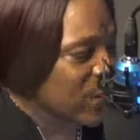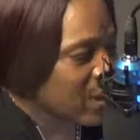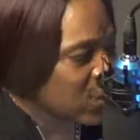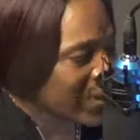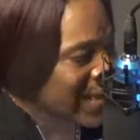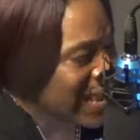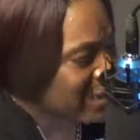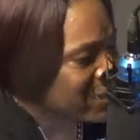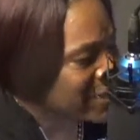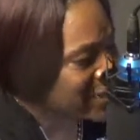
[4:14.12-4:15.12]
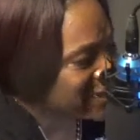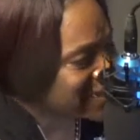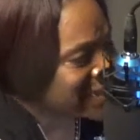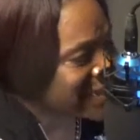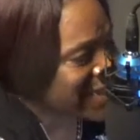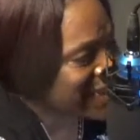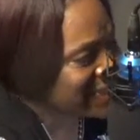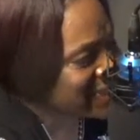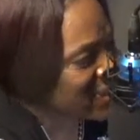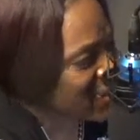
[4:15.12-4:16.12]
Well, what happened is the
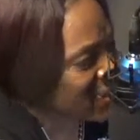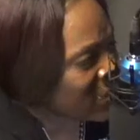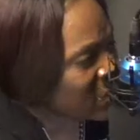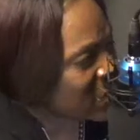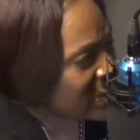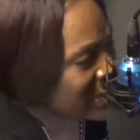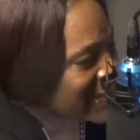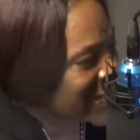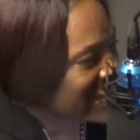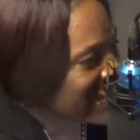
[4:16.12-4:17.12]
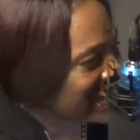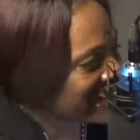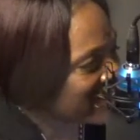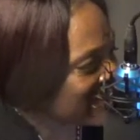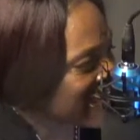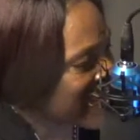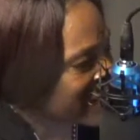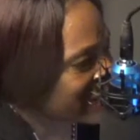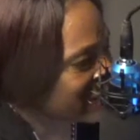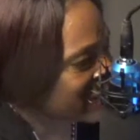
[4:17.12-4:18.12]
dance hall got
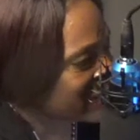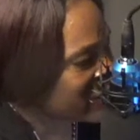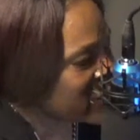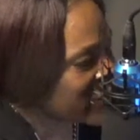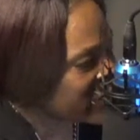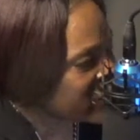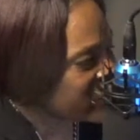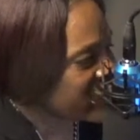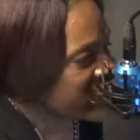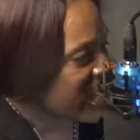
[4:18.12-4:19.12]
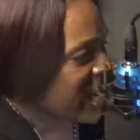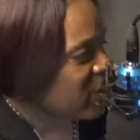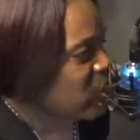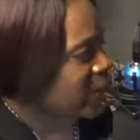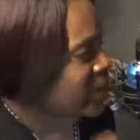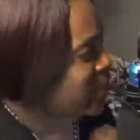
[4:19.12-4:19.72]
out of touch, and what is